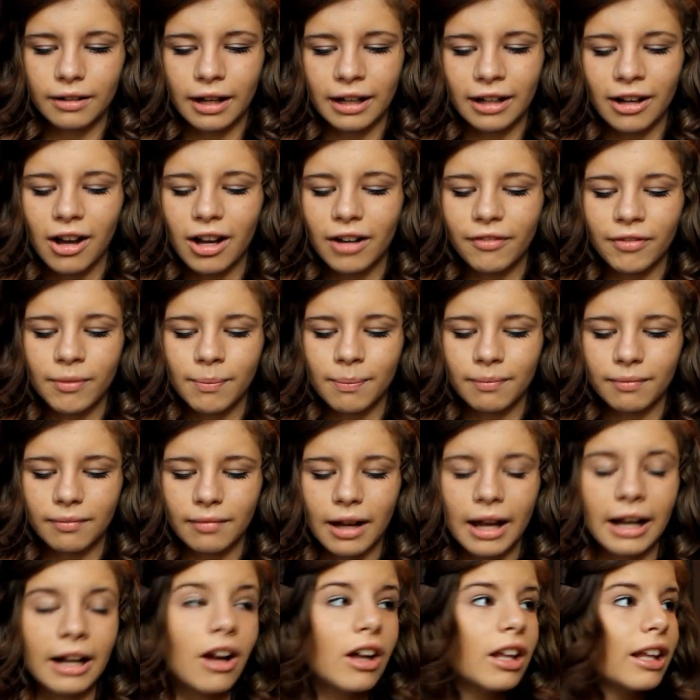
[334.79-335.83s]
I got it from,
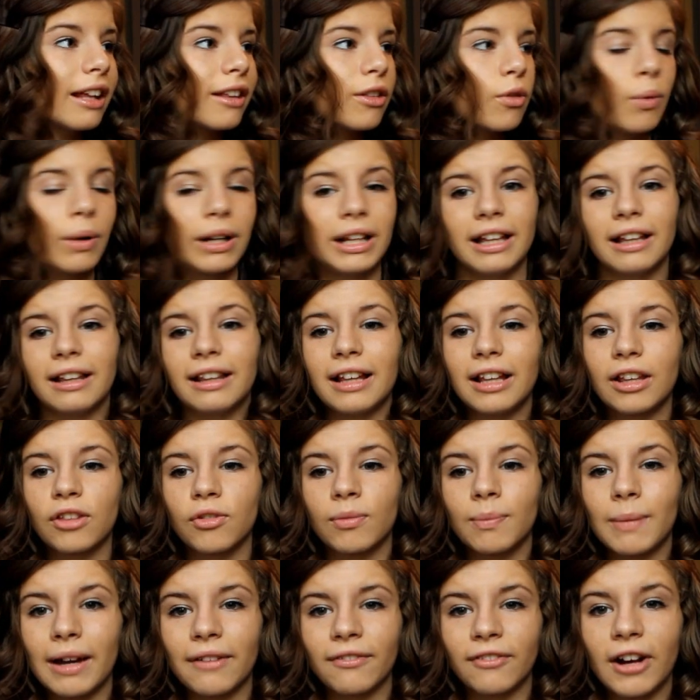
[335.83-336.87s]
I got like 20 of these
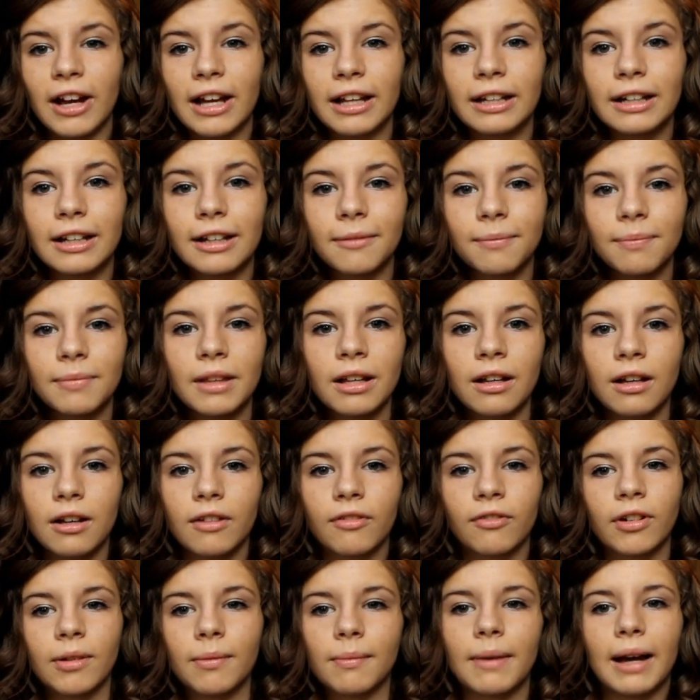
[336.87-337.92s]
from my friend
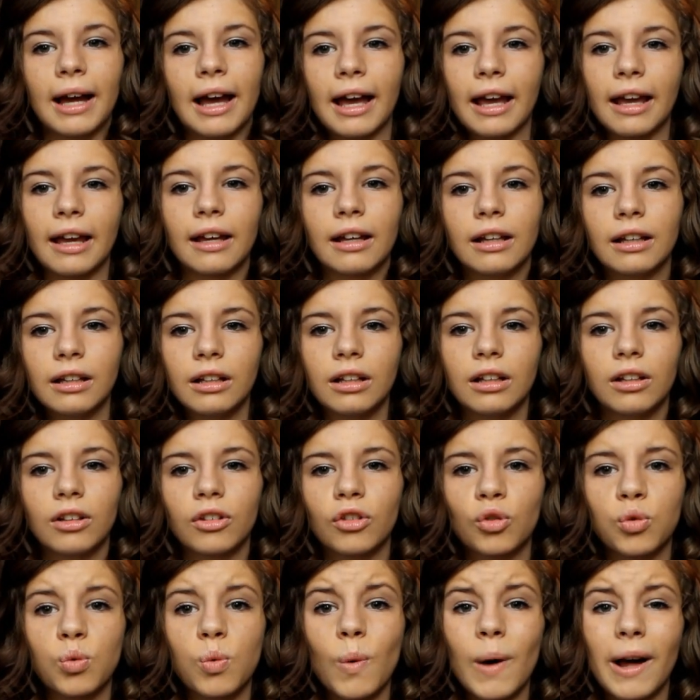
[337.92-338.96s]
from my
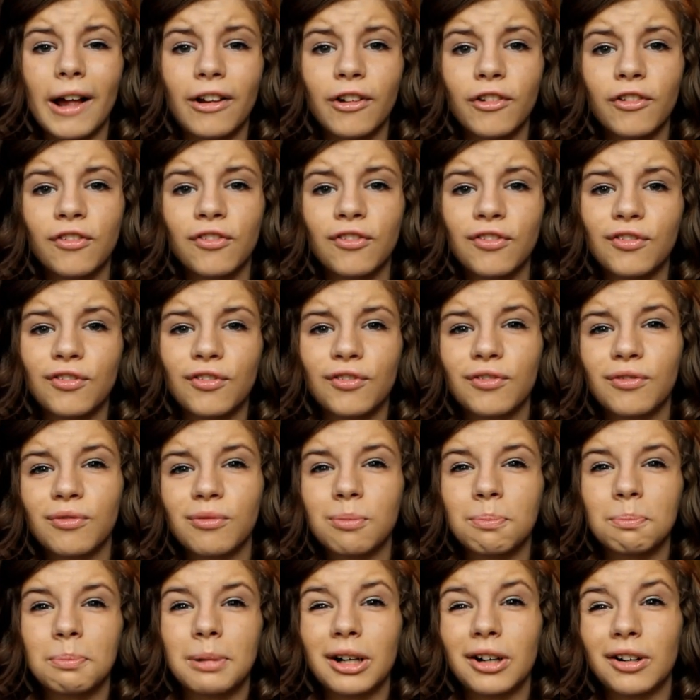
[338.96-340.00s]

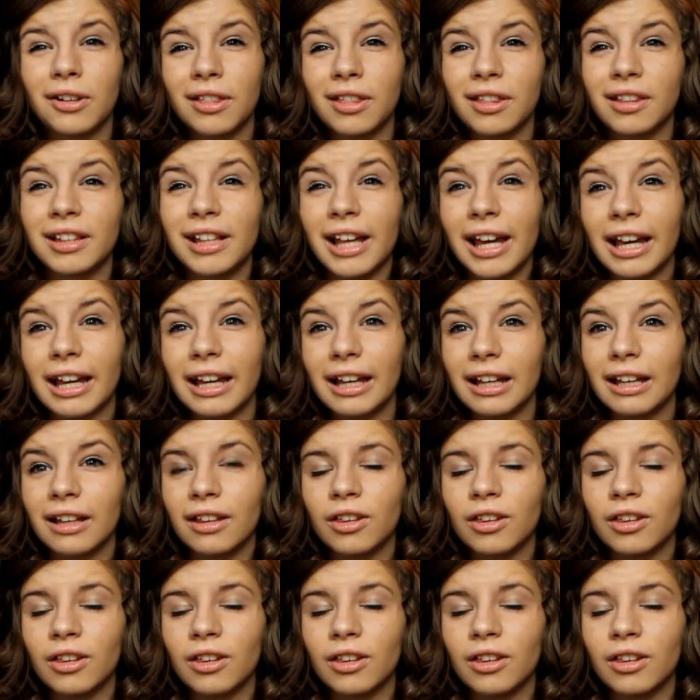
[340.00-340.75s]
12th birthday.